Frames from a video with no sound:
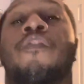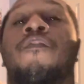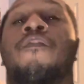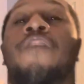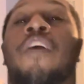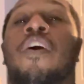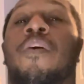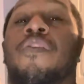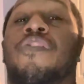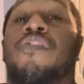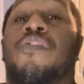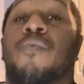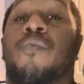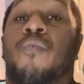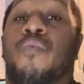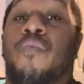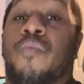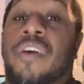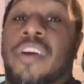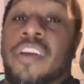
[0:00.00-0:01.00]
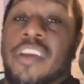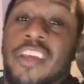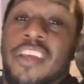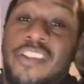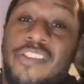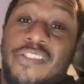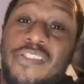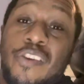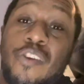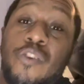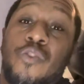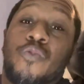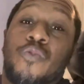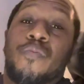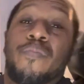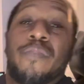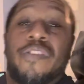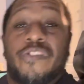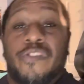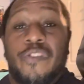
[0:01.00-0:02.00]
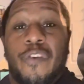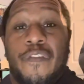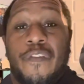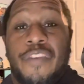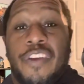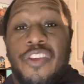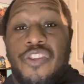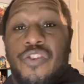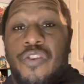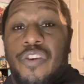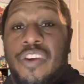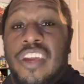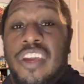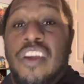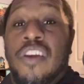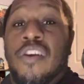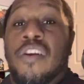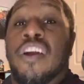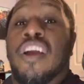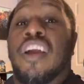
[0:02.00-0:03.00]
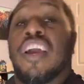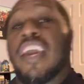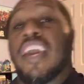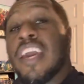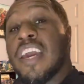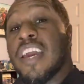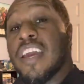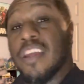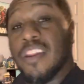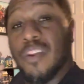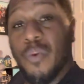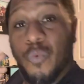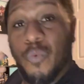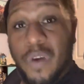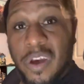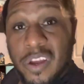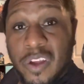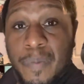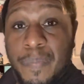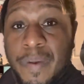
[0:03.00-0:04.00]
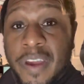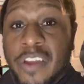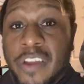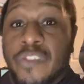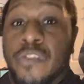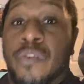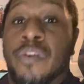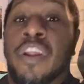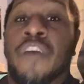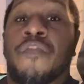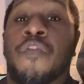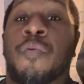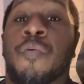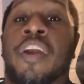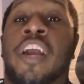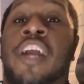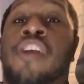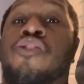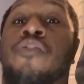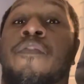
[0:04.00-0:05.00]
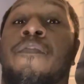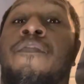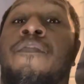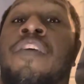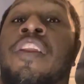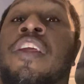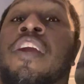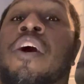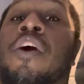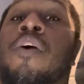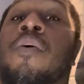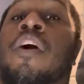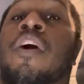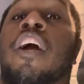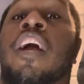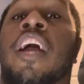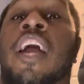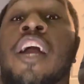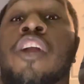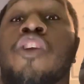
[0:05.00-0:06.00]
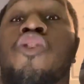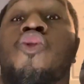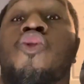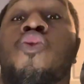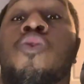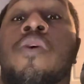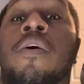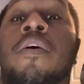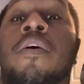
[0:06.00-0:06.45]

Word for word: folks? What it do? Mr. Avenger here, and welcome back into another reaction video at your